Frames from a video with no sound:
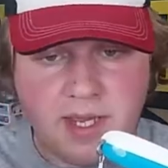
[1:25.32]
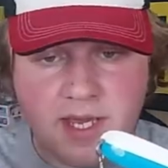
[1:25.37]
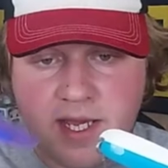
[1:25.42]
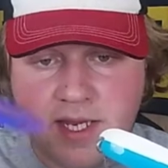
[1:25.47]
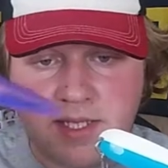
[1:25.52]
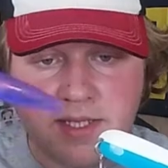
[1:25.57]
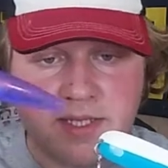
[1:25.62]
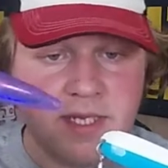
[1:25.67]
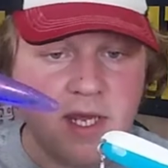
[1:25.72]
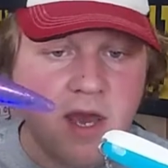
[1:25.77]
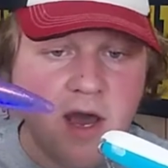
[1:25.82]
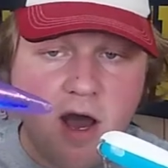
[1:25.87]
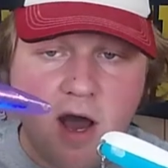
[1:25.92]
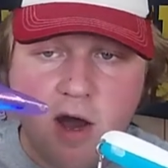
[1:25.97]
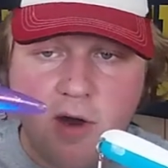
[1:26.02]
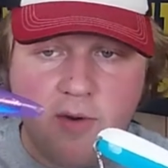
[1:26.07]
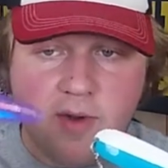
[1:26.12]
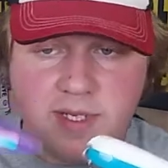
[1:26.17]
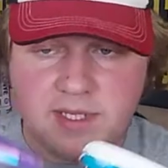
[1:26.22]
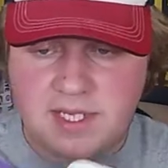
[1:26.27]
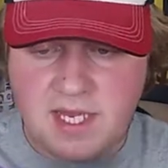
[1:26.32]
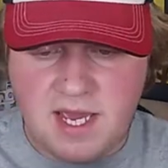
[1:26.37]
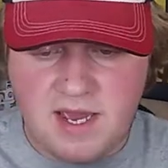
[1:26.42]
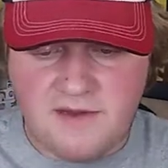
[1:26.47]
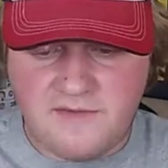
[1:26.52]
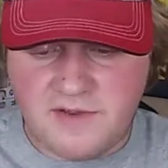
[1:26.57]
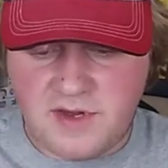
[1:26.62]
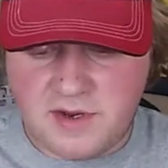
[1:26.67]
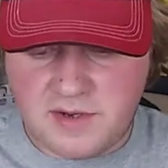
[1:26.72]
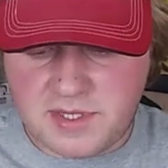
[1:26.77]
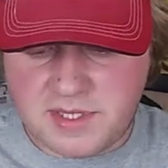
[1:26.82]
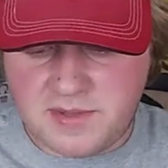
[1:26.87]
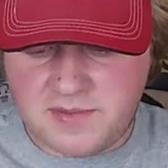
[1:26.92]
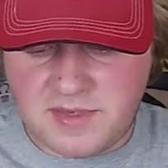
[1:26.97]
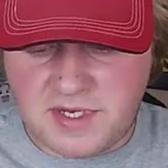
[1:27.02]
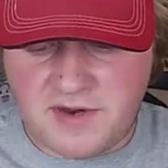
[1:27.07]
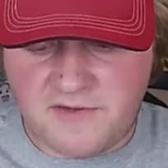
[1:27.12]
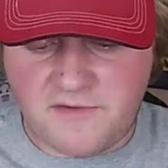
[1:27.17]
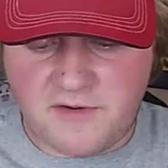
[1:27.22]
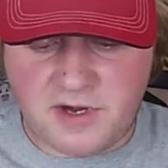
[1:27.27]
Lakes. Always have, you know,
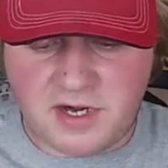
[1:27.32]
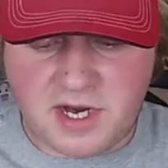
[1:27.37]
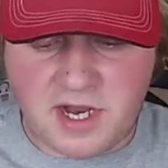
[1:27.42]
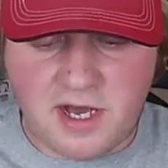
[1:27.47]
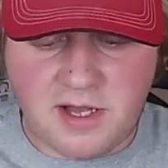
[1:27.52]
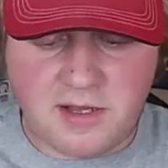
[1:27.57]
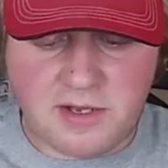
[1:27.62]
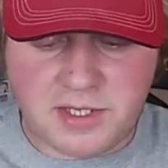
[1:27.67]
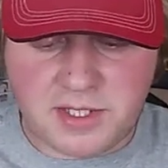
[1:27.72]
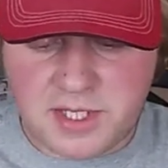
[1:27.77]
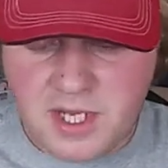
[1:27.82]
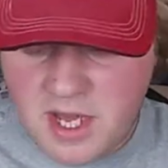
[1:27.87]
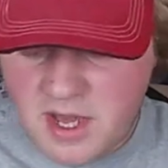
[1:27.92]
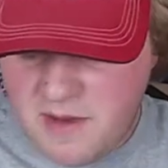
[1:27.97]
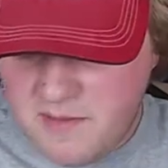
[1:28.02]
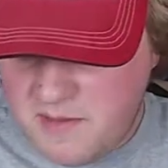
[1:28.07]
some different colors.